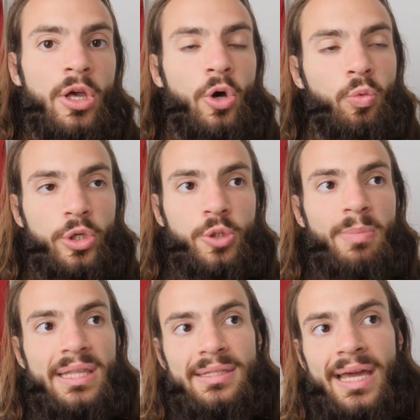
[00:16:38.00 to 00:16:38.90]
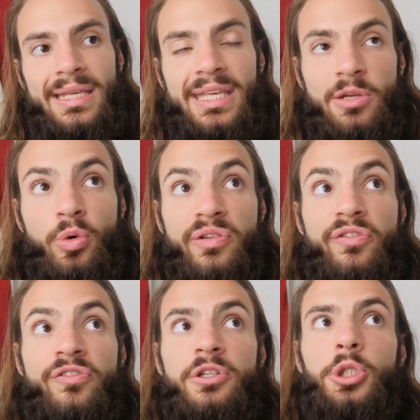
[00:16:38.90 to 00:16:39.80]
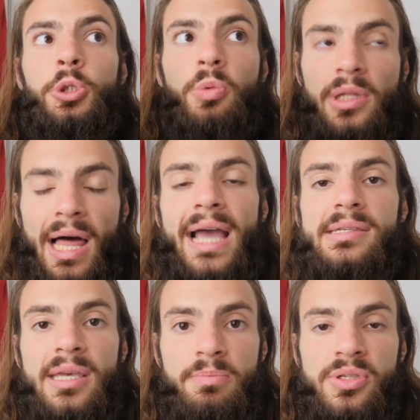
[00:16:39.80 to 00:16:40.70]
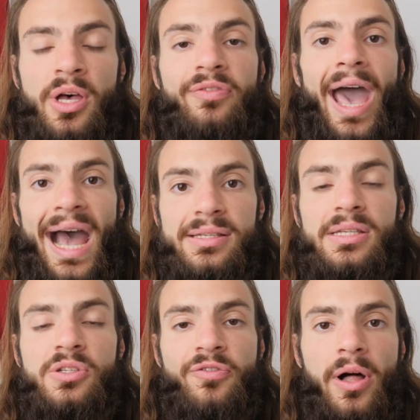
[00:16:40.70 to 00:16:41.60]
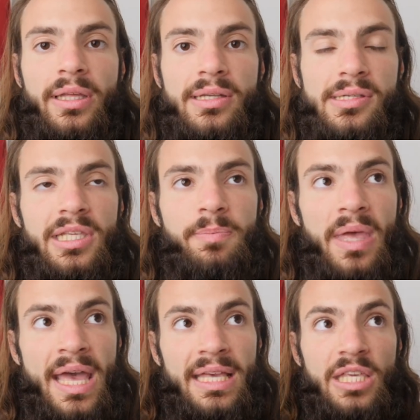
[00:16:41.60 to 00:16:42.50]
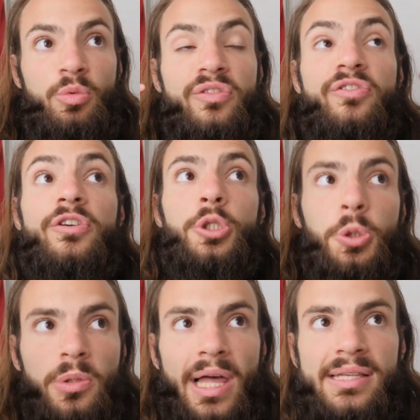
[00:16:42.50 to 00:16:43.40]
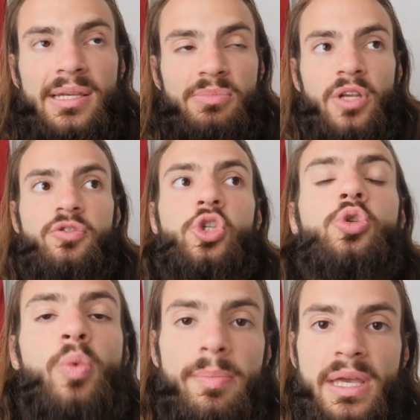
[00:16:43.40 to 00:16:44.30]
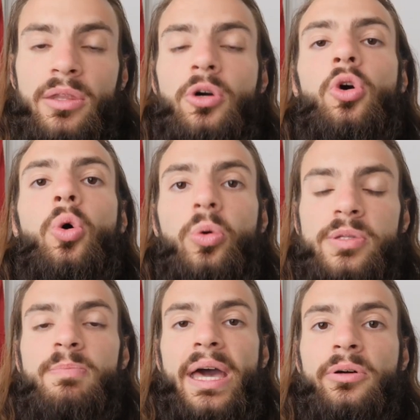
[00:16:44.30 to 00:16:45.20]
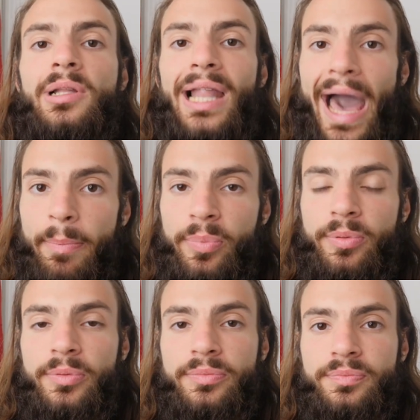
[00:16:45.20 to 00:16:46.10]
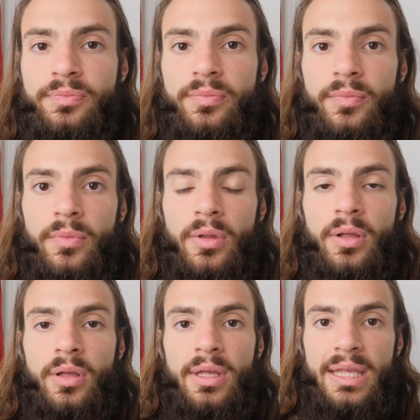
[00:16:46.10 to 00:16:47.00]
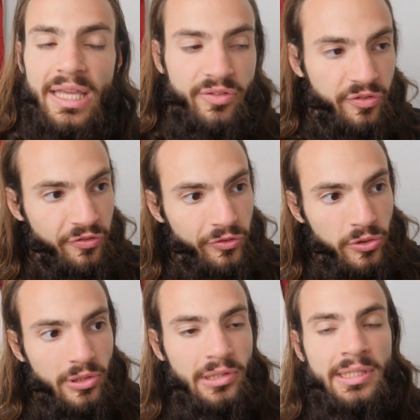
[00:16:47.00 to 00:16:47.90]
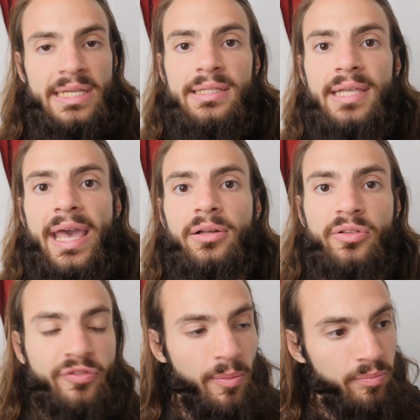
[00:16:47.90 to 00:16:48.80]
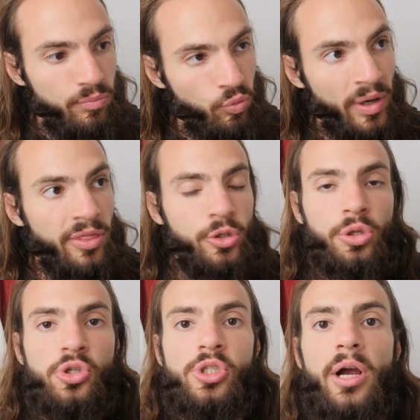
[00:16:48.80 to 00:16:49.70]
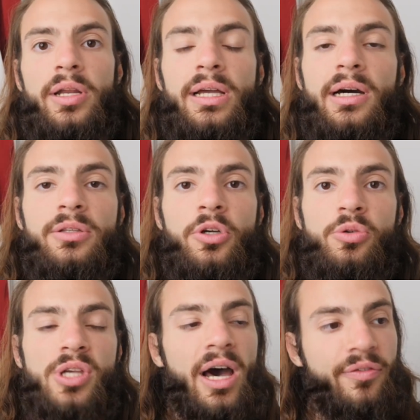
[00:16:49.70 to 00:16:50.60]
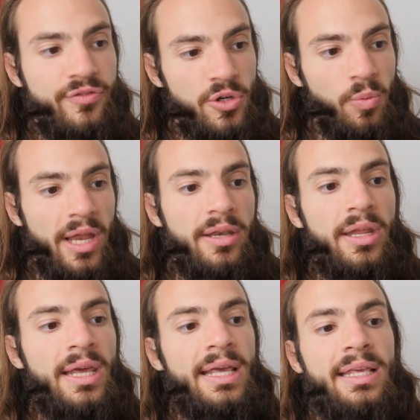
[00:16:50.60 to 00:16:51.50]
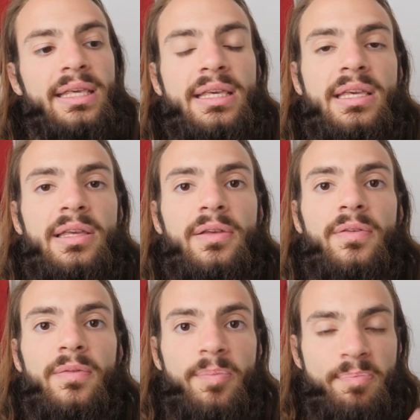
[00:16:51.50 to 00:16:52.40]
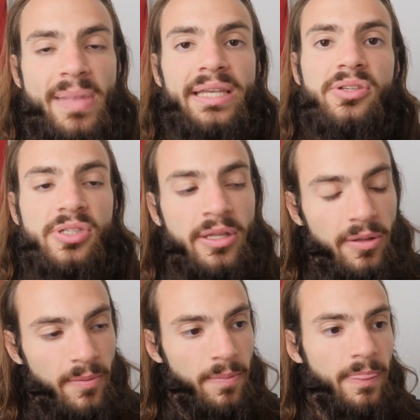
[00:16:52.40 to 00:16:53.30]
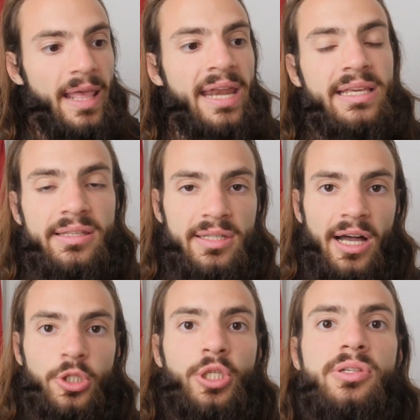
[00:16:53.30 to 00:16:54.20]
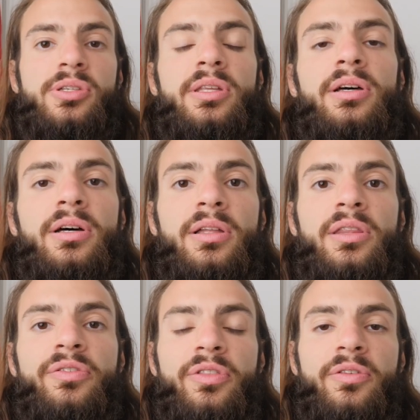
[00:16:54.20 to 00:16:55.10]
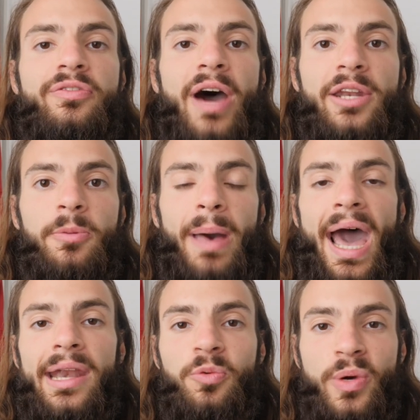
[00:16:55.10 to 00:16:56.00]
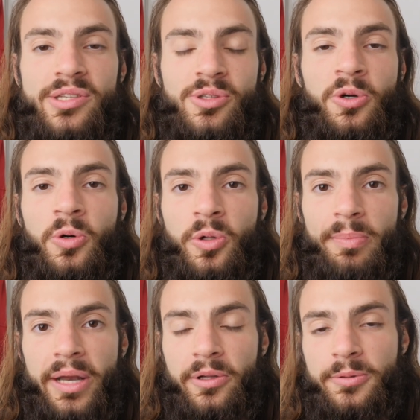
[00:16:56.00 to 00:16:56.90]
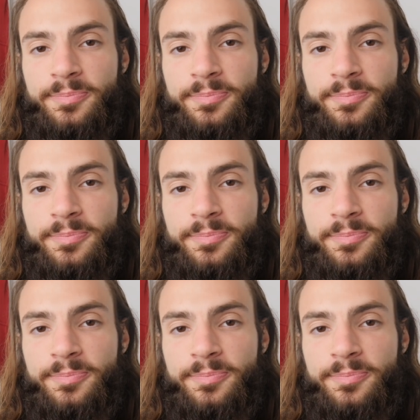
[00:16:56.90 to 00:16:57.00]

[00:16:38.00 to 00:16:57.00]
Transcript: which meant that he would visualize himself as he's falling asleep. He would visualize himself swimming the gold medal lap in full detail, from when the starting gun goes off to when he makes it and he touches the final pad and wins the gold medal.